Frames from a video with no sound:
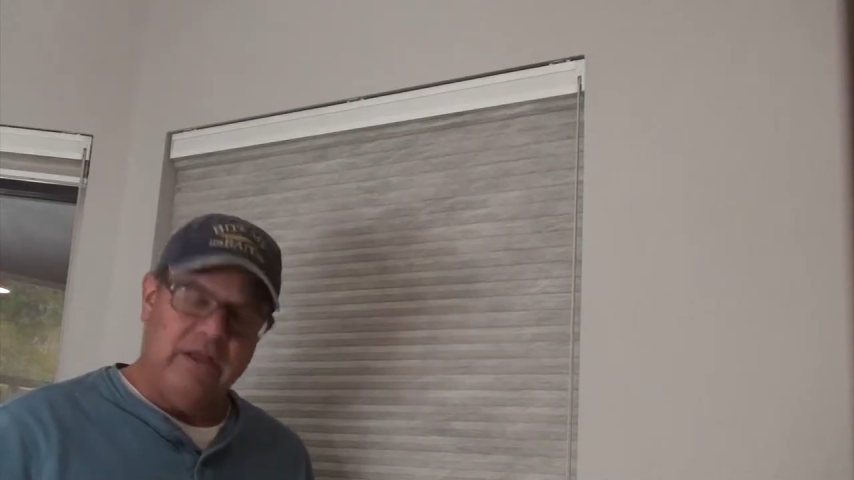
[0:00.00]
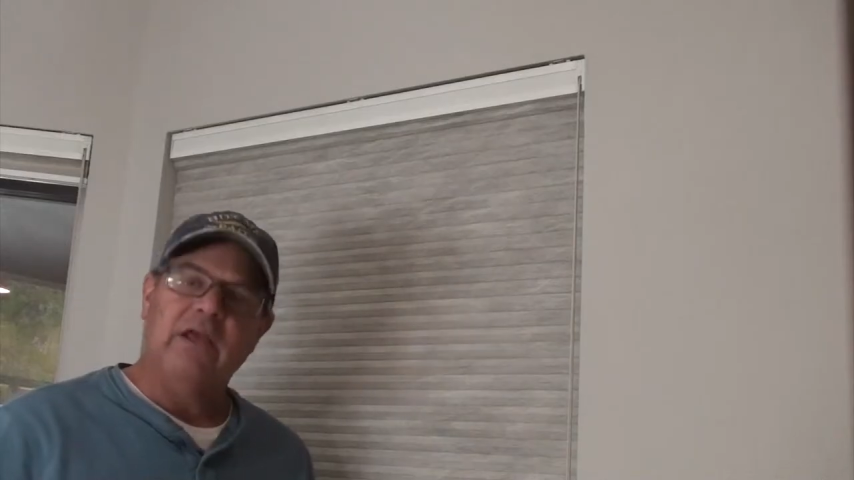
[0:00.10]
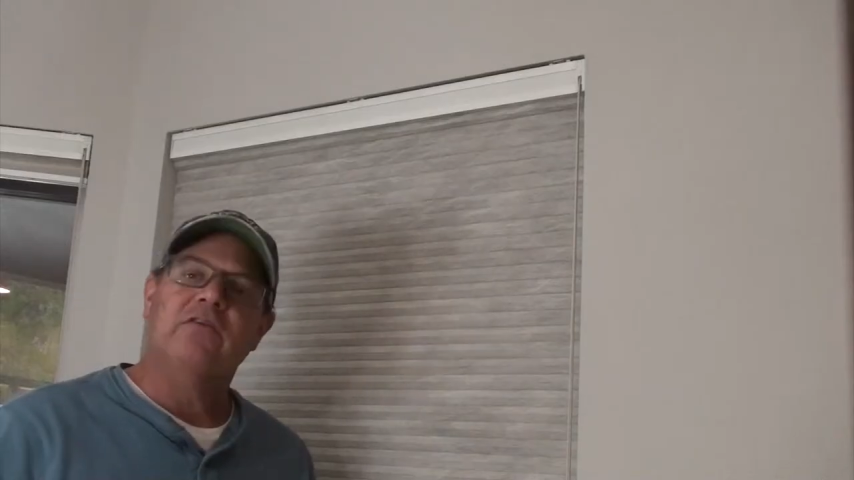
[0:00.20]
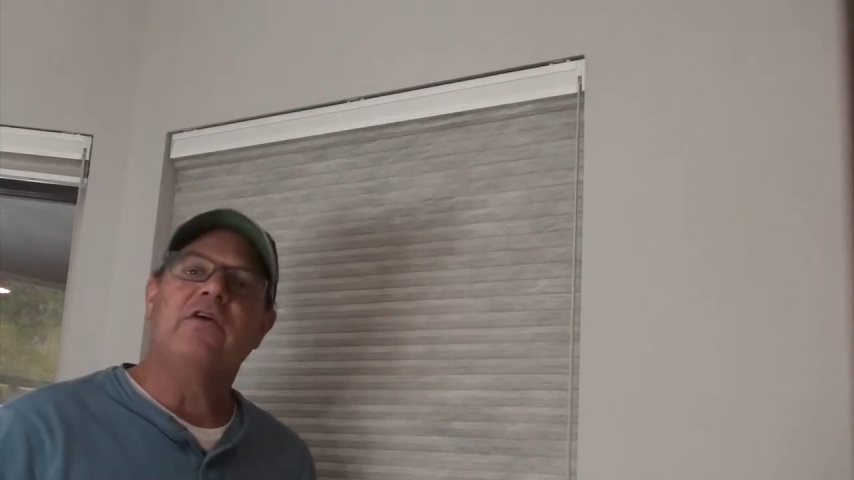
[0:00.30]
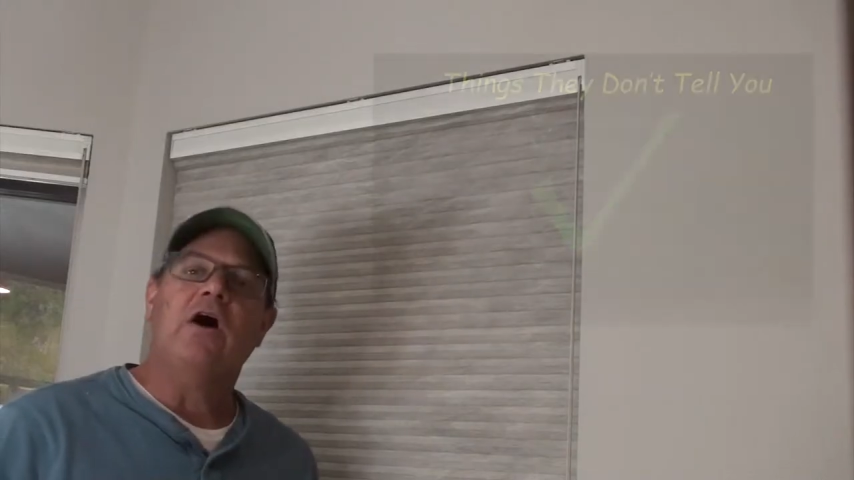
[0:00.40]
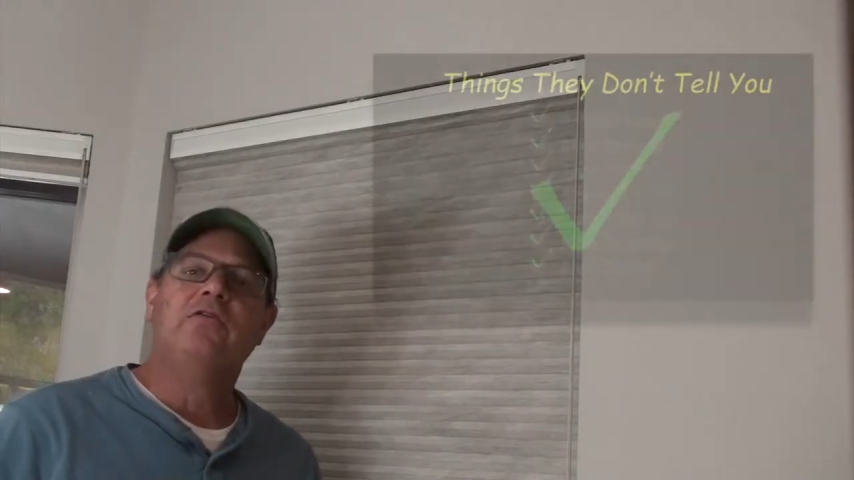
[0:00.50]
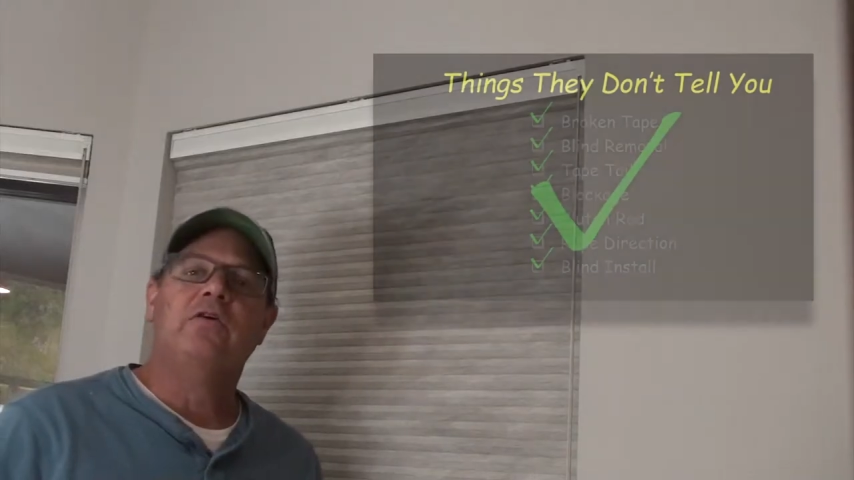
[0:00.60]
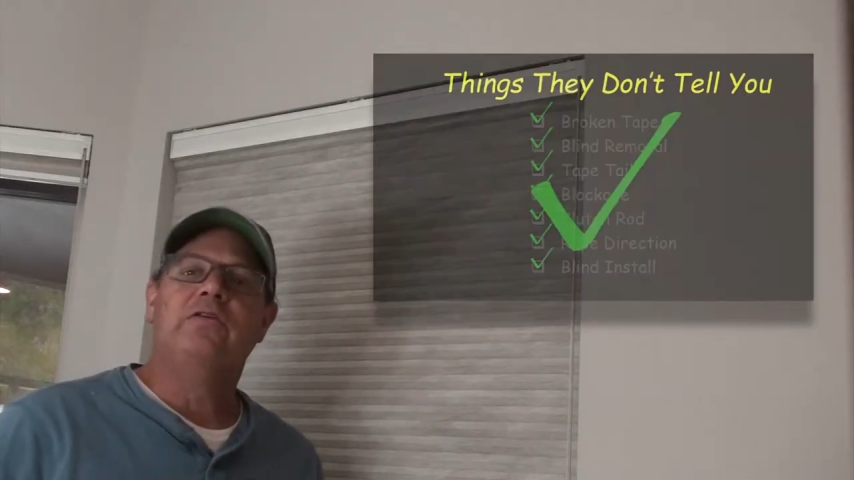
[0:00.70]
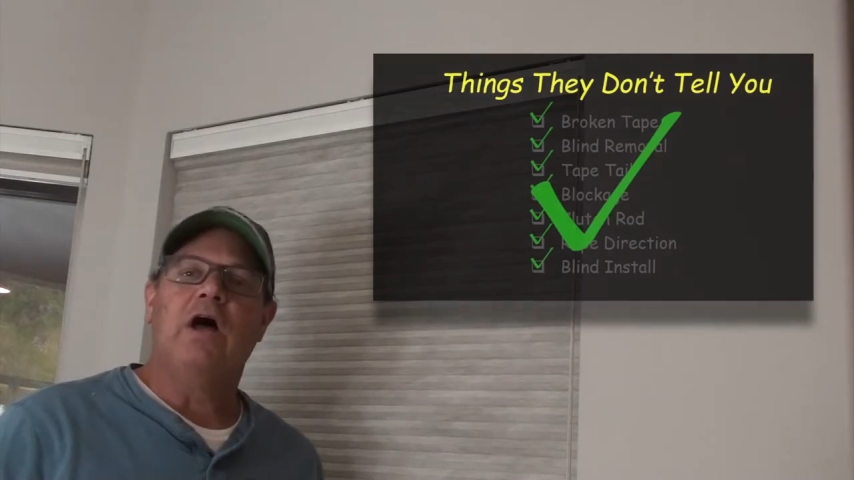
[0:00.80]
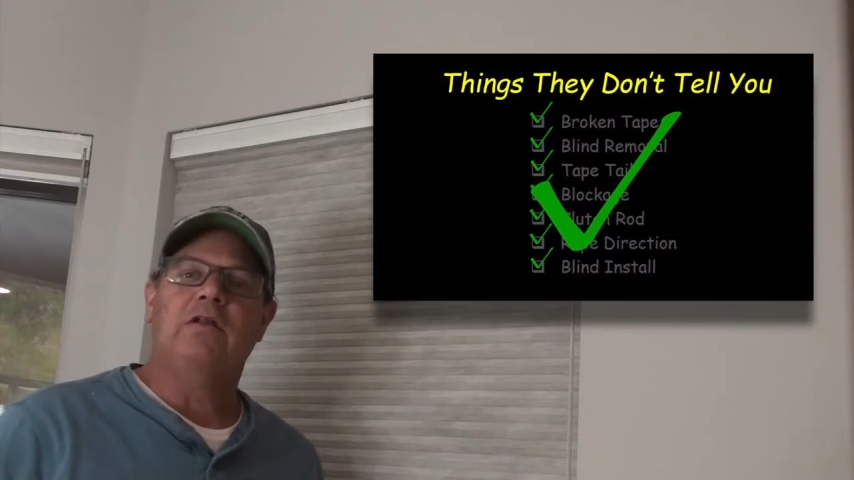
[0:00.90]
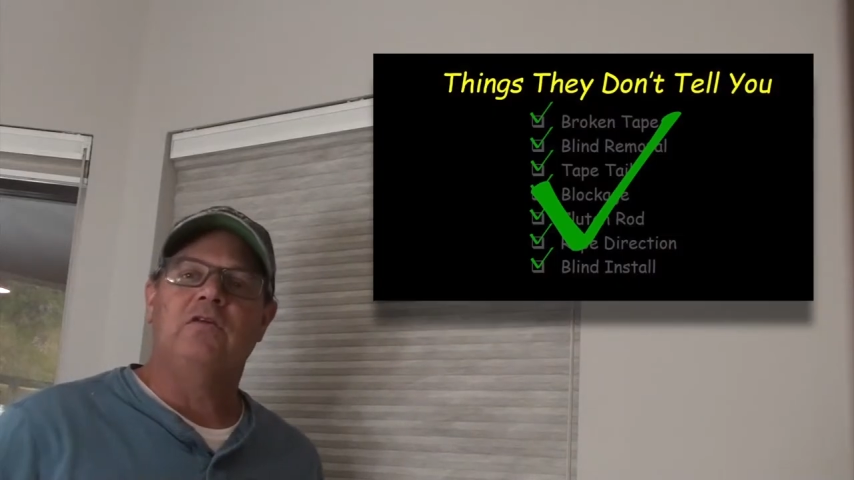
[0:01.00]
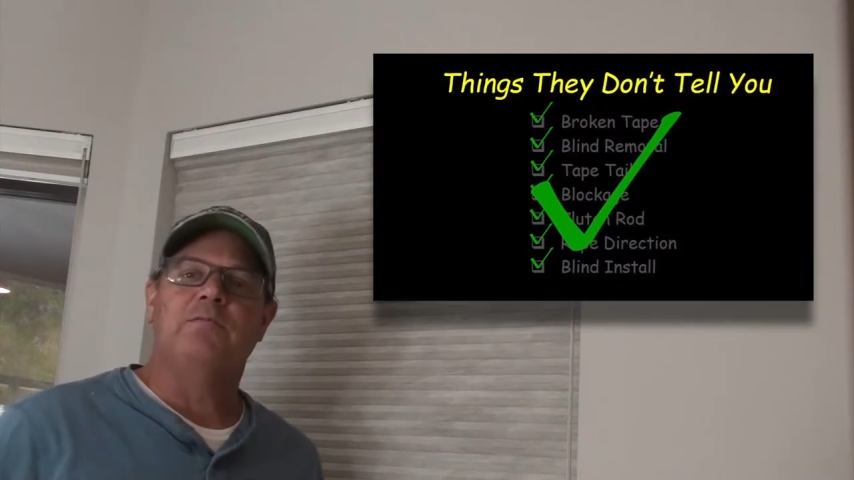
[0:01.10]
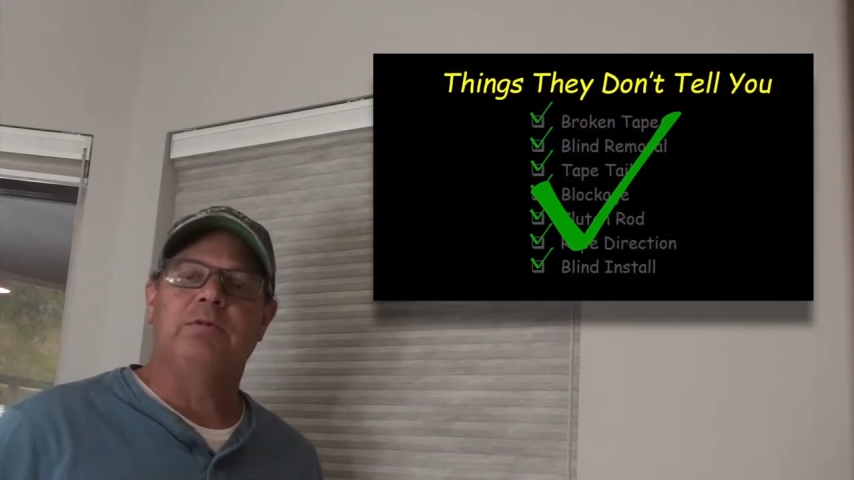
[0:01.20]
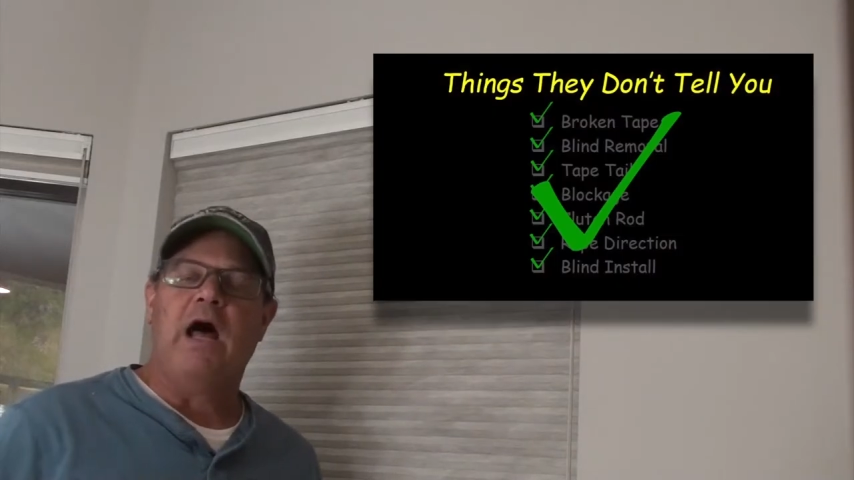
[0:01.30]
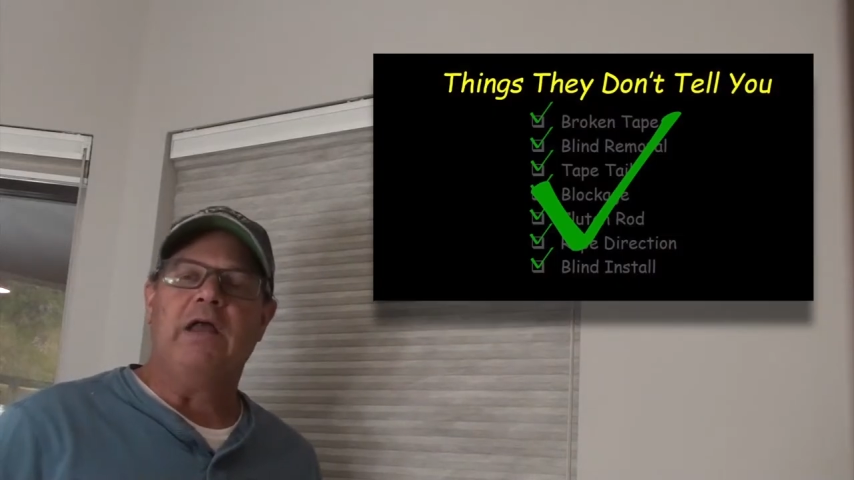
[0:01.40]
is Hunter
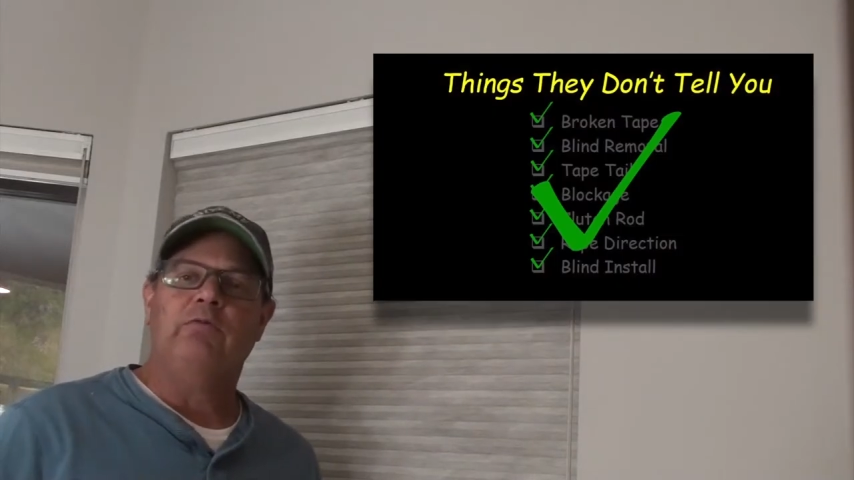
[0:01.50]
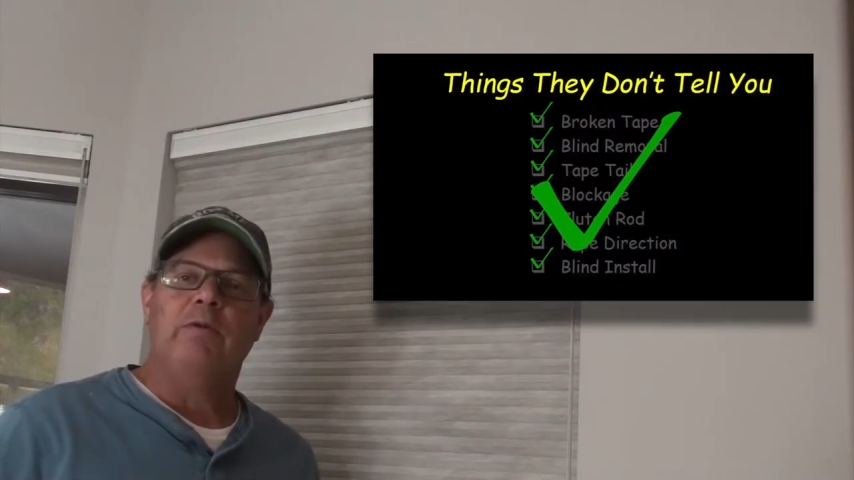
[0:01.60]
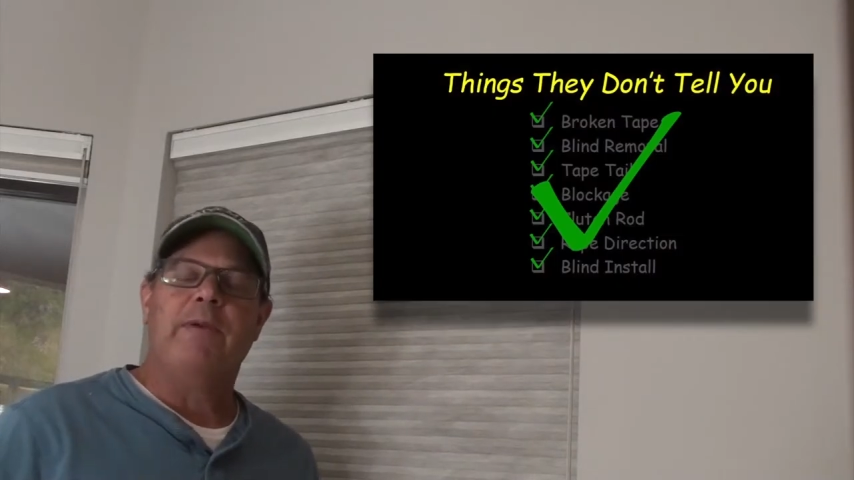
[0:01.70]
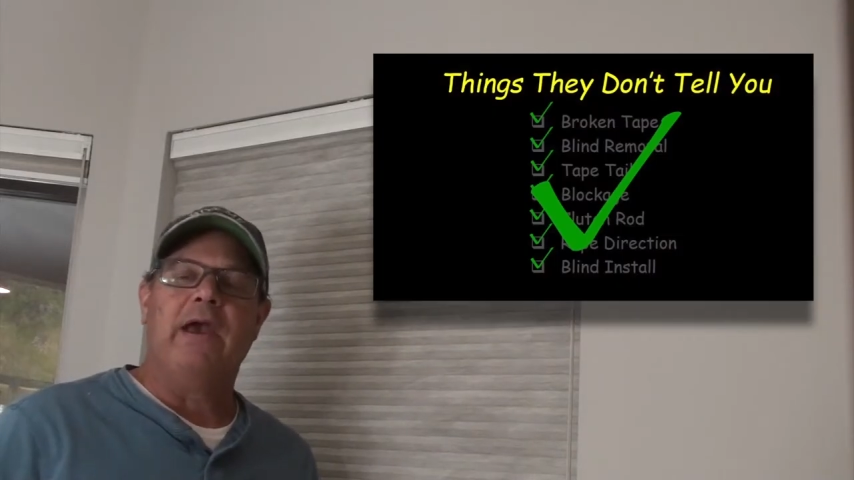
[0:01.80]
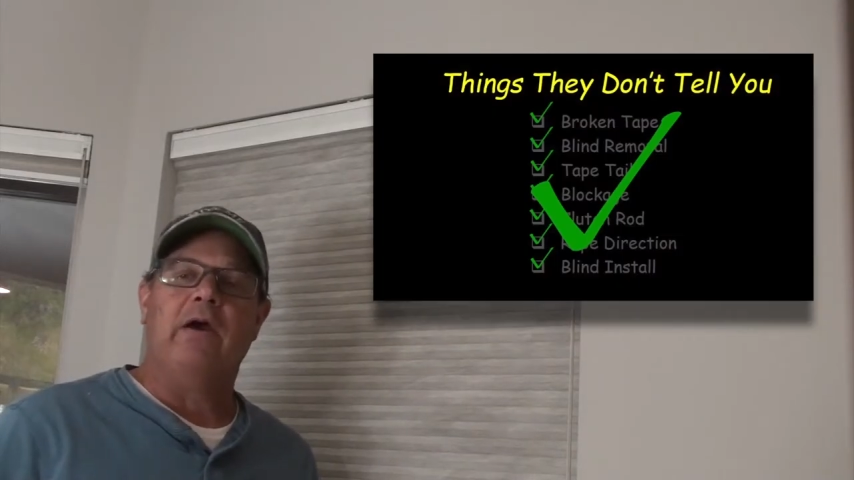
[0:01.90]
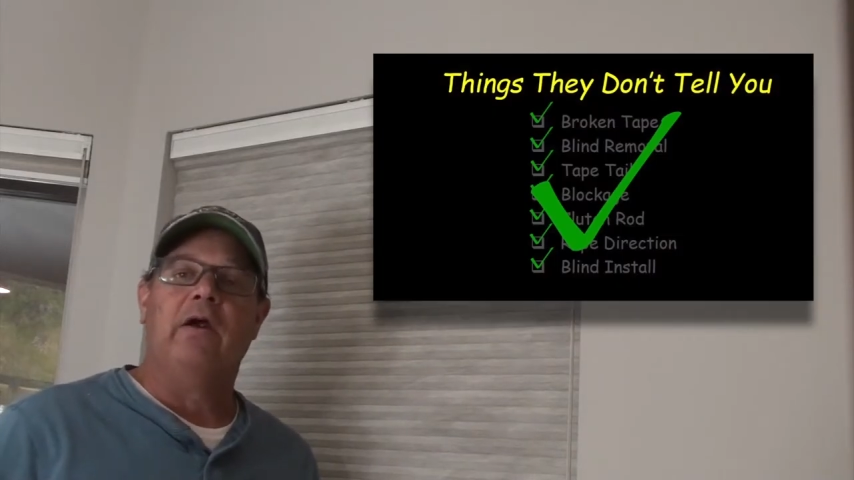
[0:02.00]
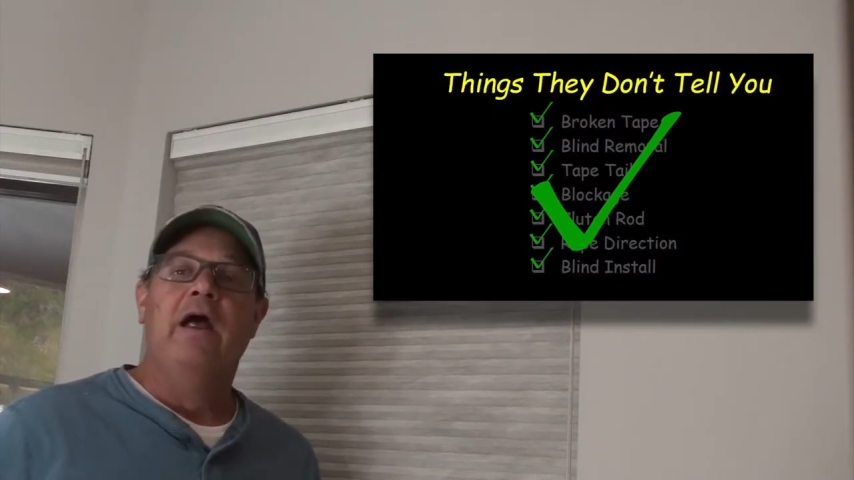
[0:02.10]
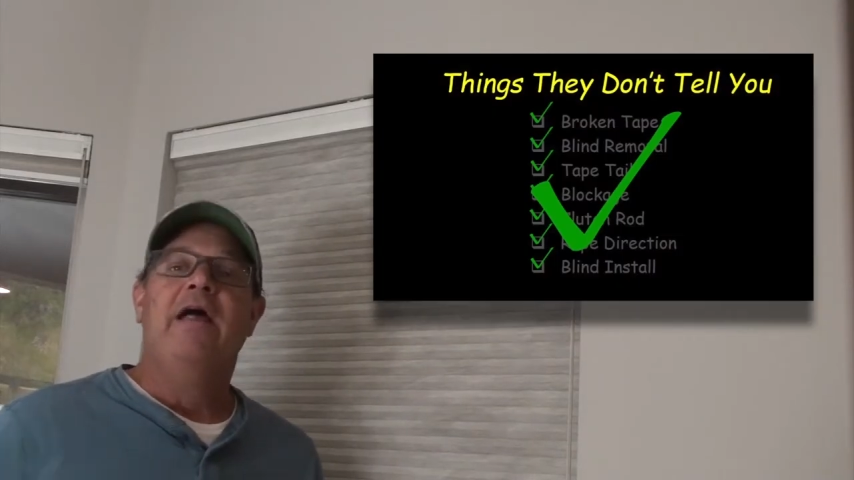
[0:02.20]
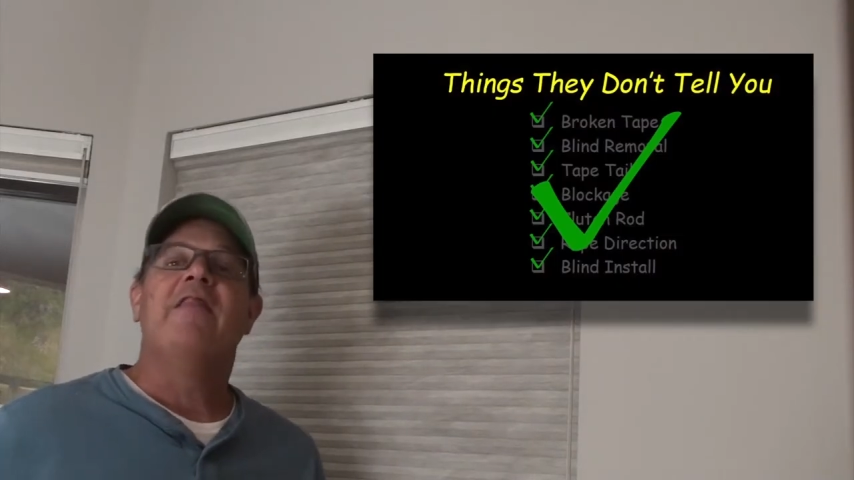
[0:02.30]
Douglas blind repair.